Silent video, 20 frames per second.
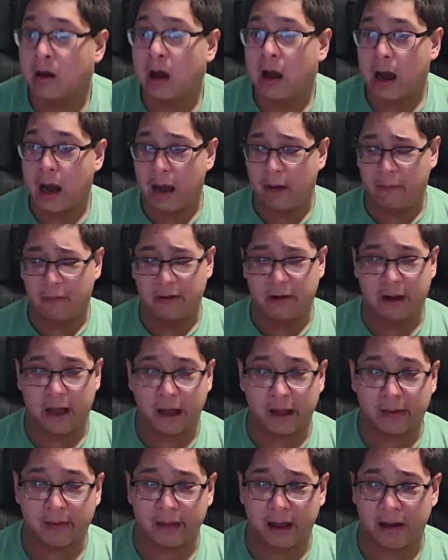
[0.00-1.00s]
I would
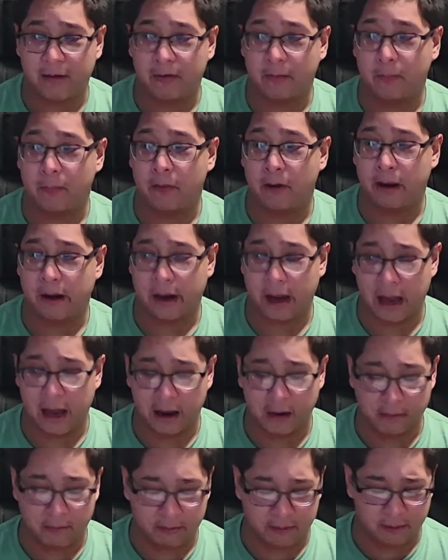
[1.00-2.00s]
like now to point
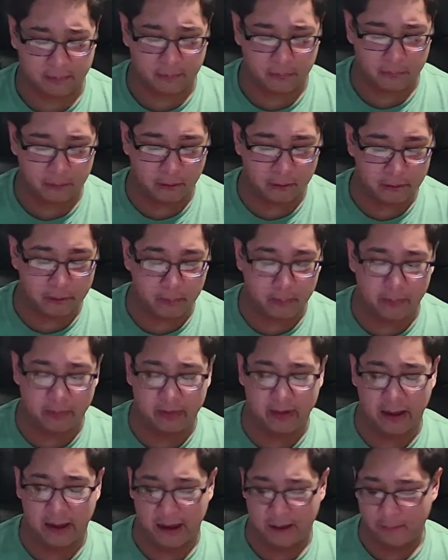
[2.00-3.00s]
out the notable
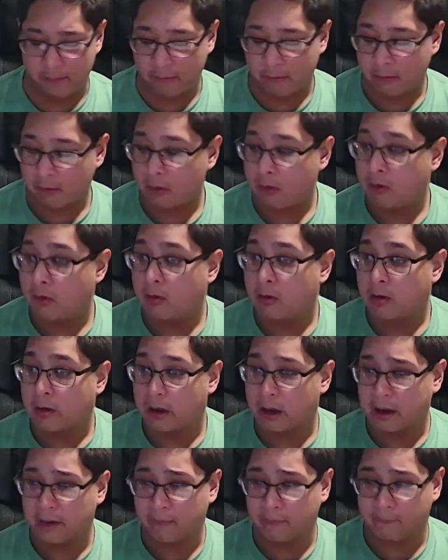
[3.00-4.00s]
games
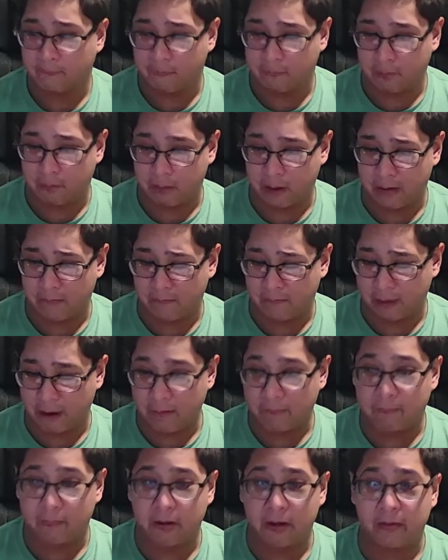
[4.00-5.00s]
in
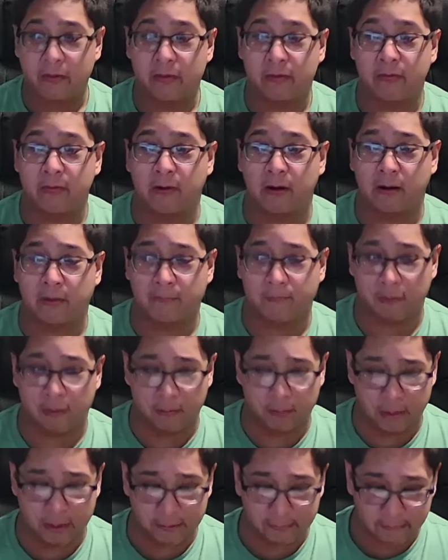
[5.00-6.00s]
reference to our
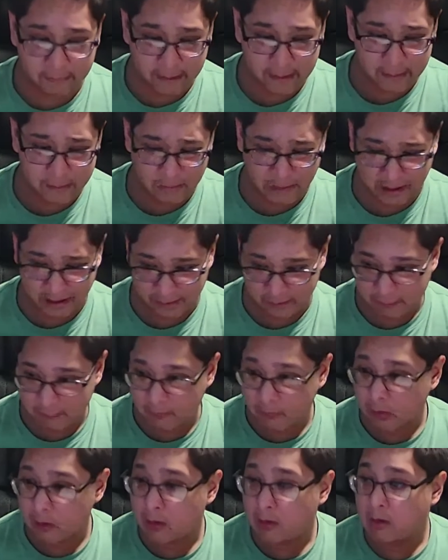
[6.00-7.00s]
former
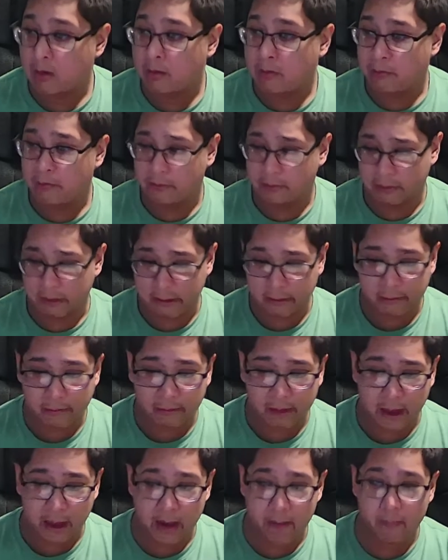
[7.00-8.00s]
teammates. These
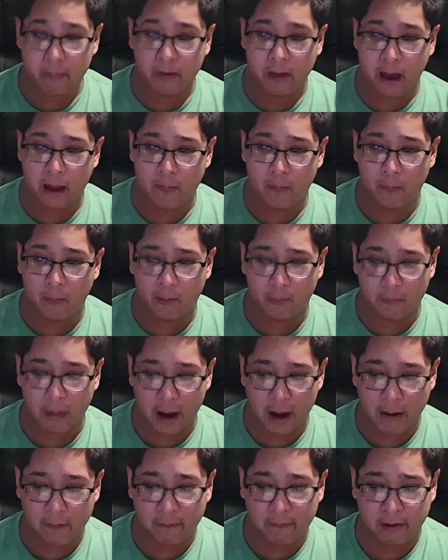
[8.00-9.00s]
games have more
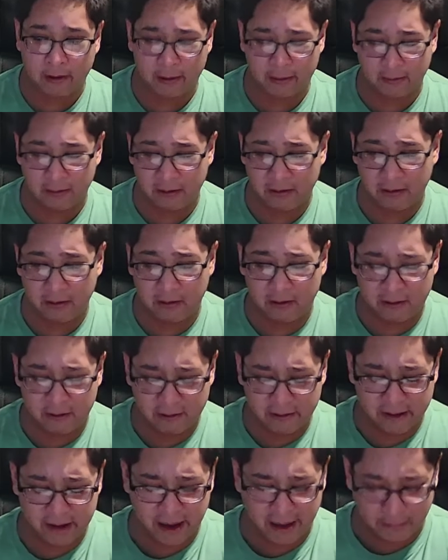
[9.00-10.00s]
passion than the other
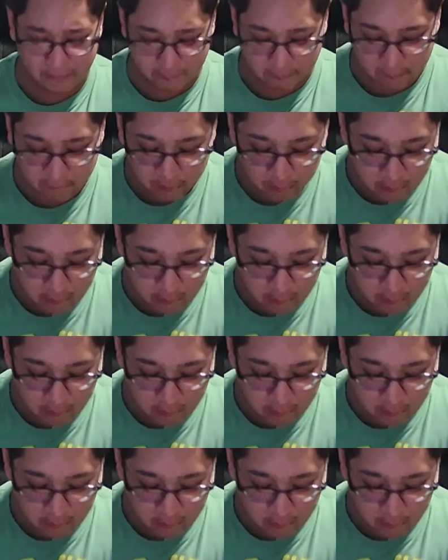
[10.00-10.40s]
games.